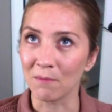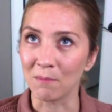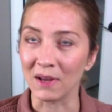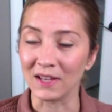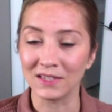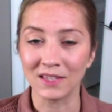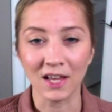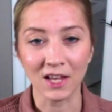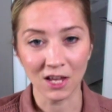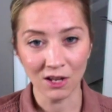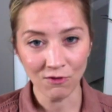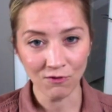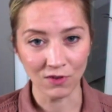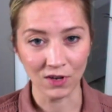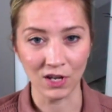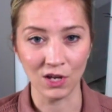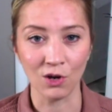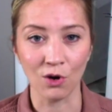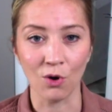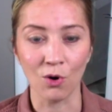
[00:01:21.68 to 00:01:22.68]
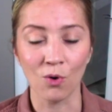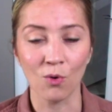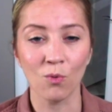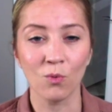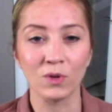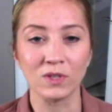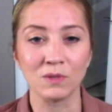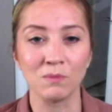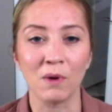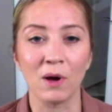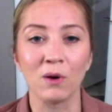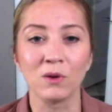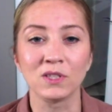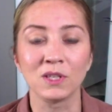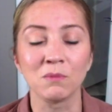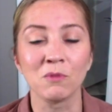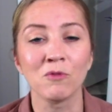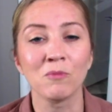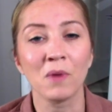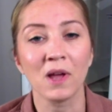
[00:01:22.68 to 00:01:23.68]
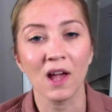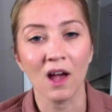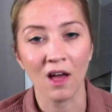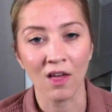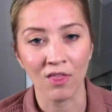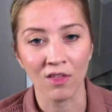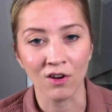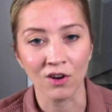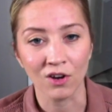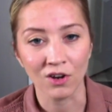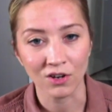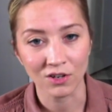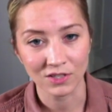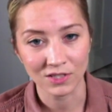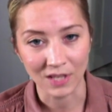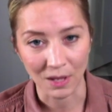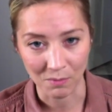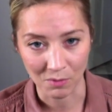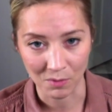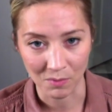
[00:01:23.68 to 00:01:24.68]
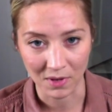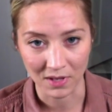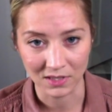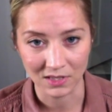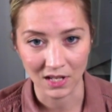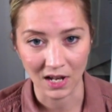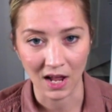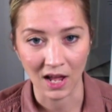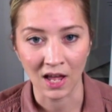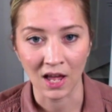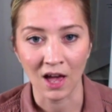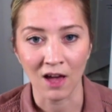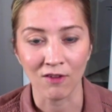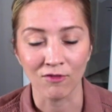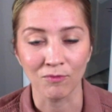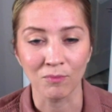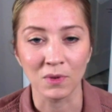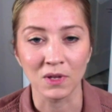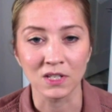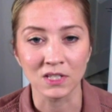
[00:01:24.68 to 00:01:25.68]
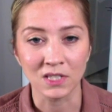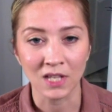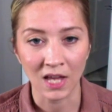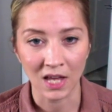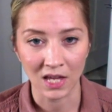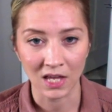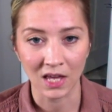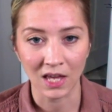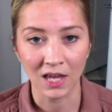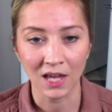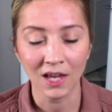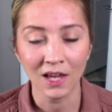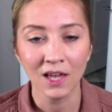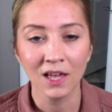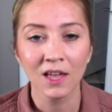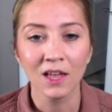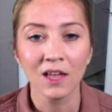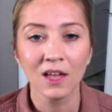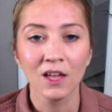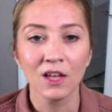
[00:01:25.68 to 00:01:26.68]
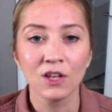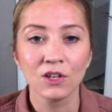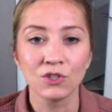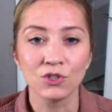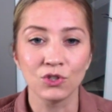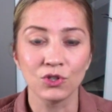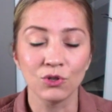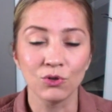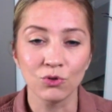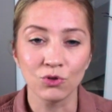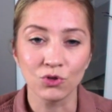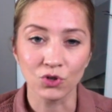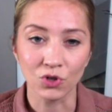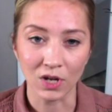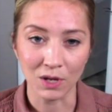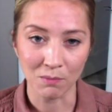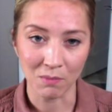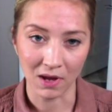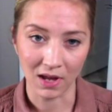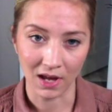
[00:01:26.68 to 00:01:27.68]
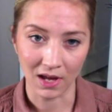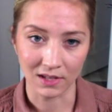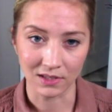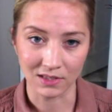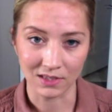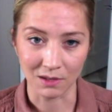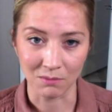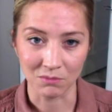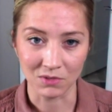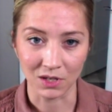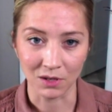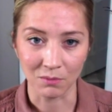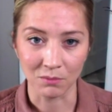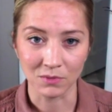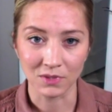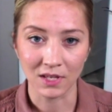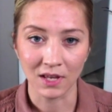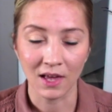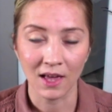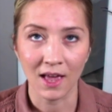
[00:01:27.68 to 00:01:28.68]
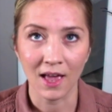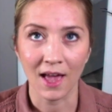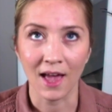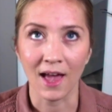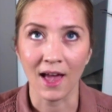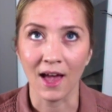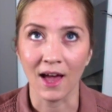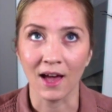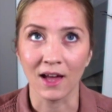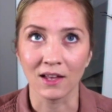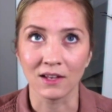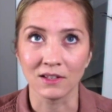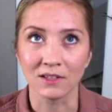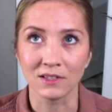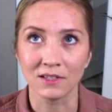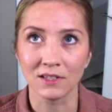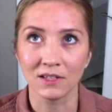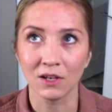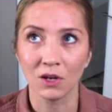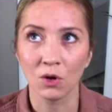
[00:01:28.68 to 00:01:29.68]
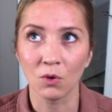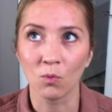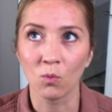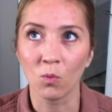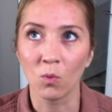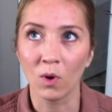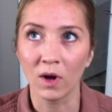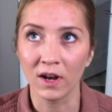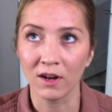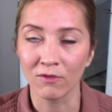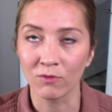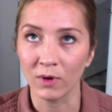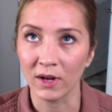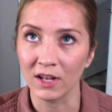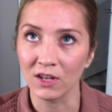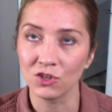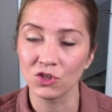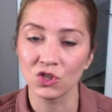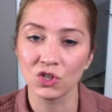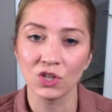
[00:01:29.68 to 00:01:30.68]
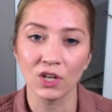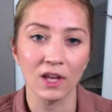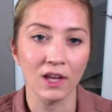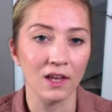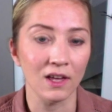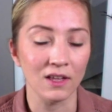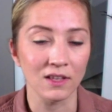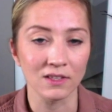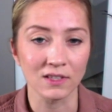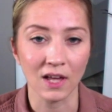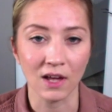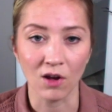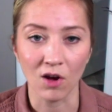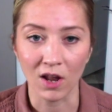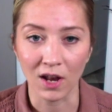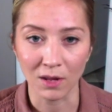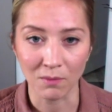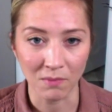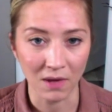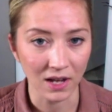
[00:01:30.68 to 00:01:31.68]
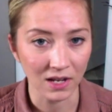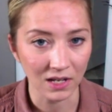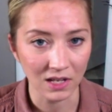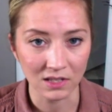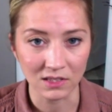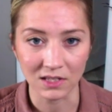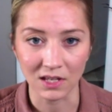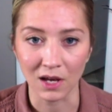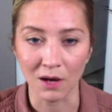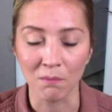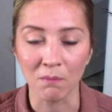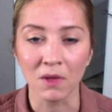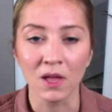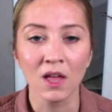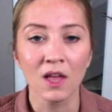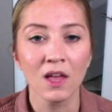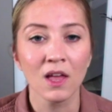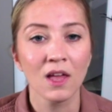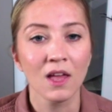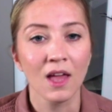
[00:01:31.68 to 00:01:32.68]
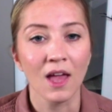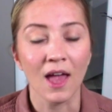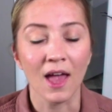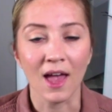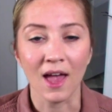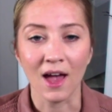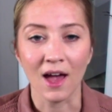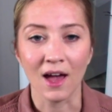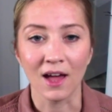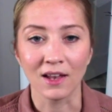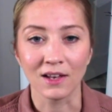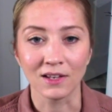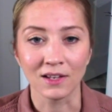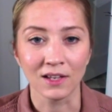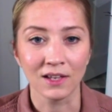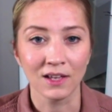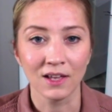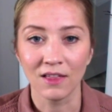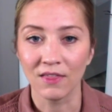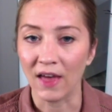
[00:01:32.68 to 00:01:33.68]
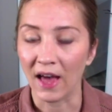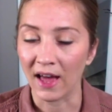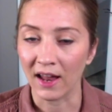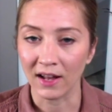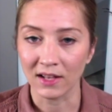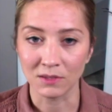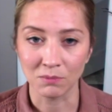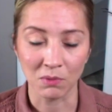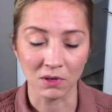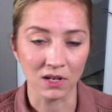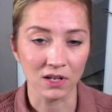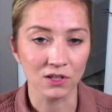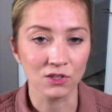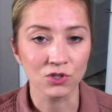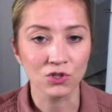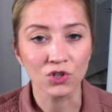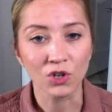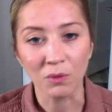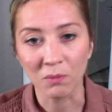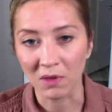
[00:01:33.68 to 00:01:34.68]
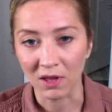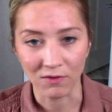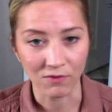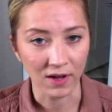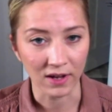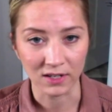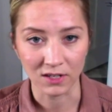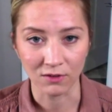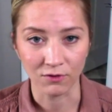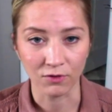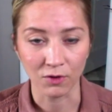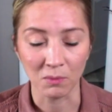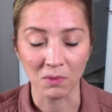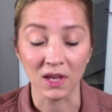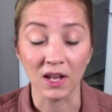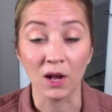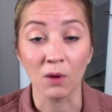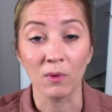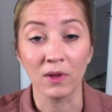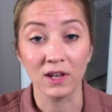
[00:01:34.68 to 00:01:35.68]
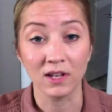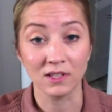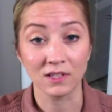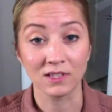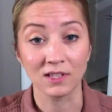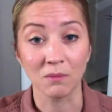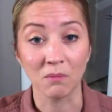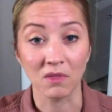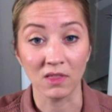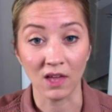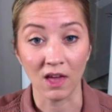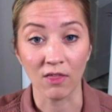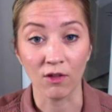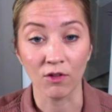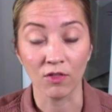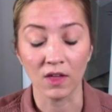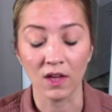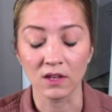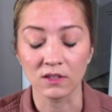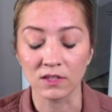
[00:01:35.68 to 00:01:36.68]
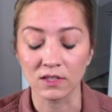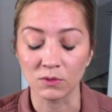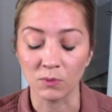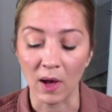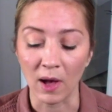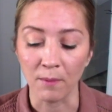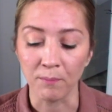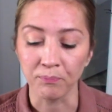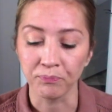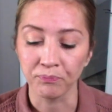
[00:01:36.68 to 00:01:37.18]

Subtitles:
second video was about some of my other supplements that I have been taking to treat my head symptoms, and one of which is ionic magnesium, and that has been extremely effective for me, and I went into some of the other things as well.